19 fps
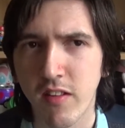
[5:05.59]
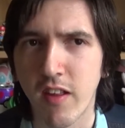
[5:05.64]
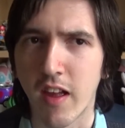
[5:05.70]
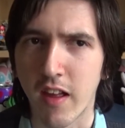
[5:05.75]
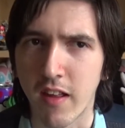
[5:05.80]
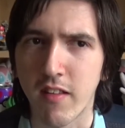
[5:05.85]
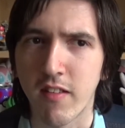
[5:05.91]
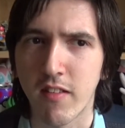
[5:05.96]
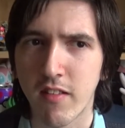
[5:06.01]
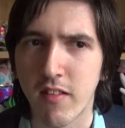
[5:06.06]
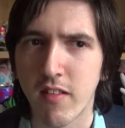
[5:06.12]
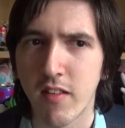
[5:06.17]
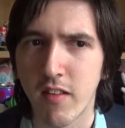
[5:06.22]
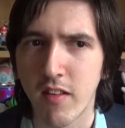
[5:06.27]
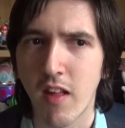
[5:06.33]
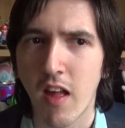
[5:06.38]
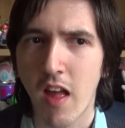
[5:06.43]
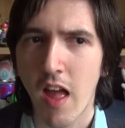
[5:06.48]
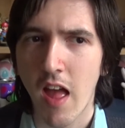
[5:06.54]
yes,
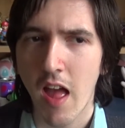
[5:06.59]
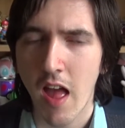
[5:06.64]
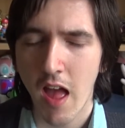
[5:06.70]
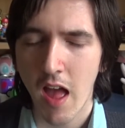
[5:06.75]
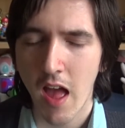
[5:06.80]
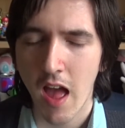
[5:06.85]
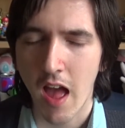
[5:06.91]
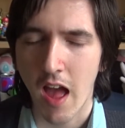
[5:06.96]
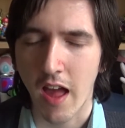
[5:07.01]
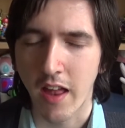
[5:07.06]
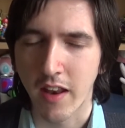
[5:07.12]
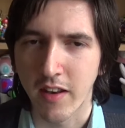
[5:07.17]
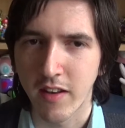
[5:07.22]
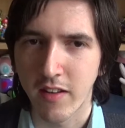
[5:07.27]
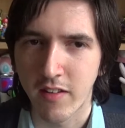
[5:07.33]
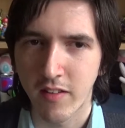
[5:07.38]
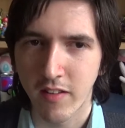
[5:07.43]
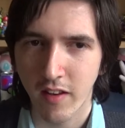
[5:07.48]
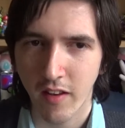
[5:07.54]

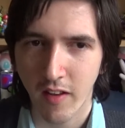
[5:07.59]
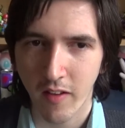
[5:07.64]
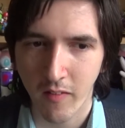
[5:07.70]
and